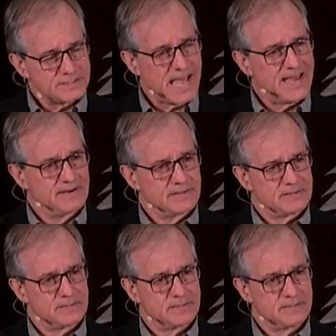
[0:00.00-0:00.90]

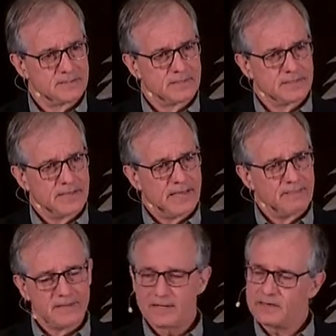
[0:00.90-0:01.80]
sadness,
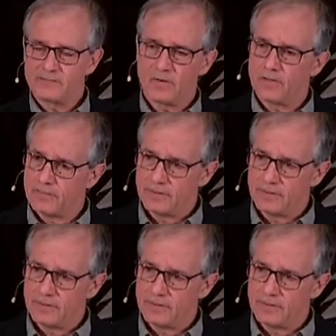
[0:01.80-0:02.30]
in the end of all